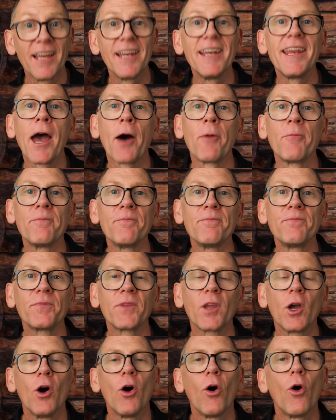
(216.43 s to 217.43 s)
Now,
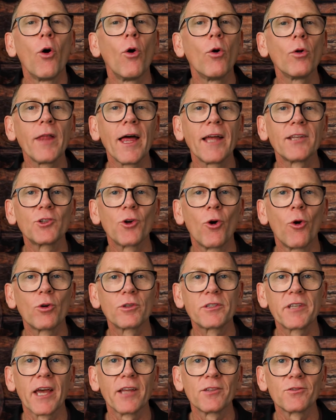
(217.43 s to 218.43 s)
all that
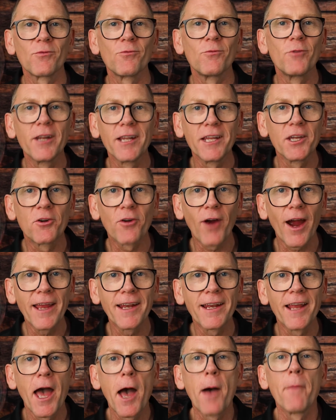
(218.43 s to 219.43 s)
talk sounds really
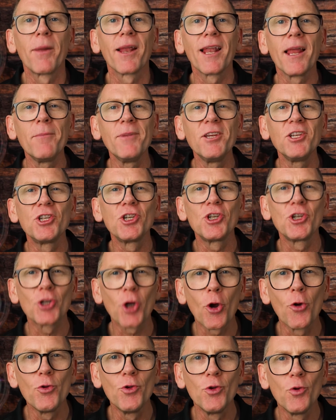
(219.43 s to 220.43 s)
great, but let me
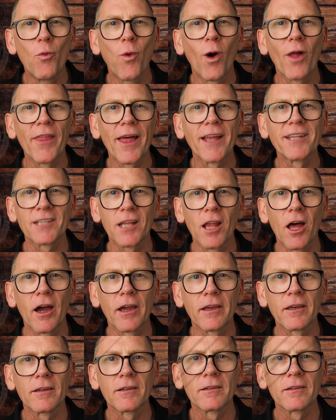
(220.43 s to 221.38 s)
show you what that's like.